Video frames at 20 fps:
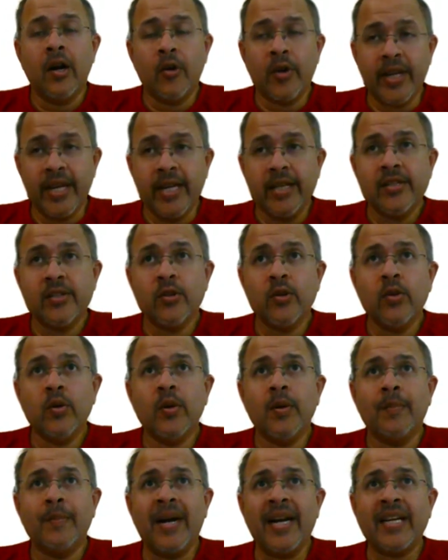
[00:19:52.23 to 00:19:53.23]
Okay,
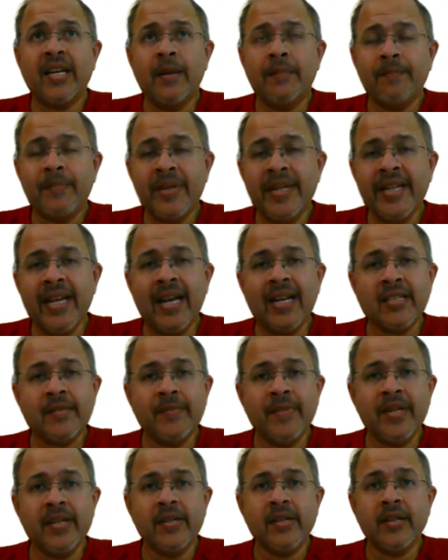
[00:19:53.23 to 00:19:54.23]
so my company
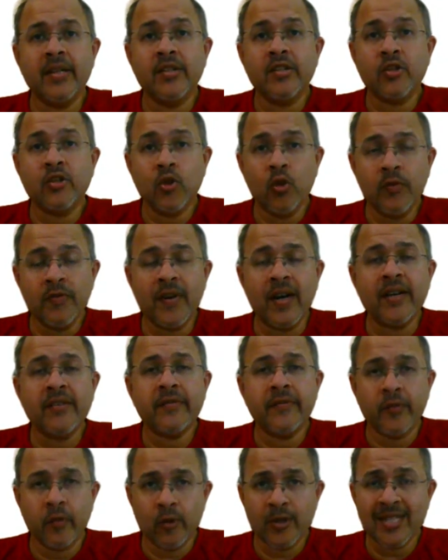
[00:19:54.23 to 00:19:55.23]
has built so far
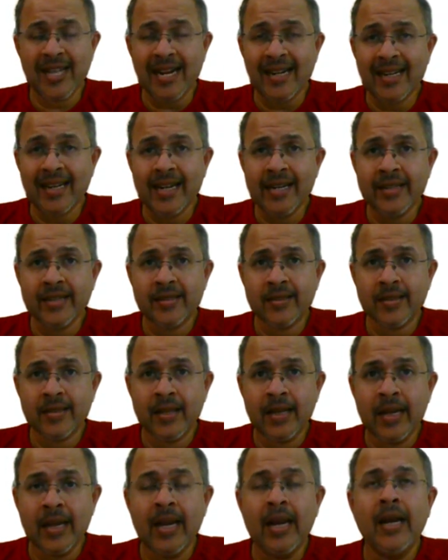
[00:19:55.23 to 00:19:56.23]
4 satellites
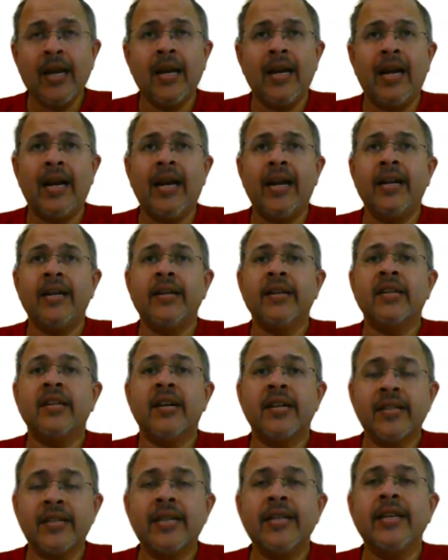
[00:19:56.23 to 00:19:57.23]
and
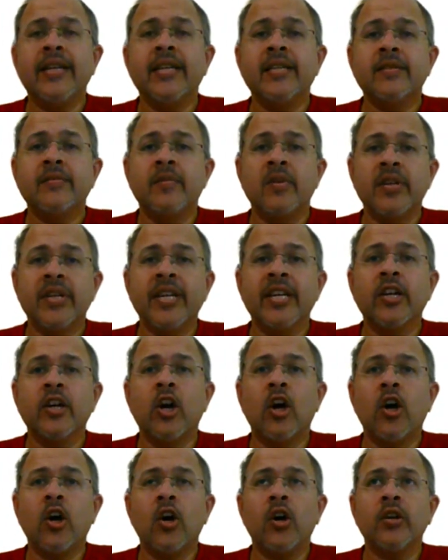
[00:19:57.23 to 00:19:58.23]
currently is working
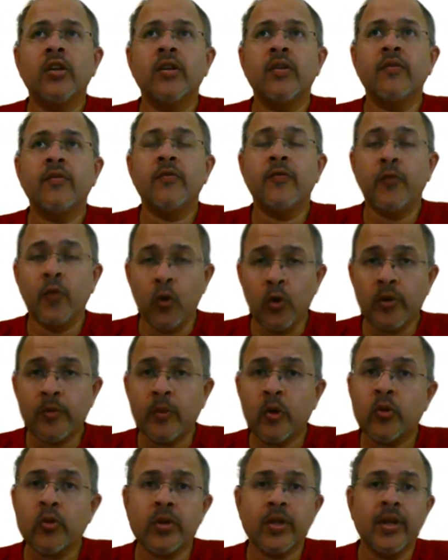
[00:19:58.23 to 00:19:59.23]
on 4
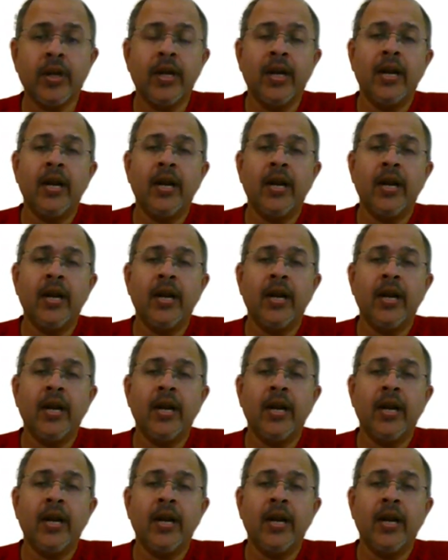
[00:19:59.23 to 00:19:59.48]
more.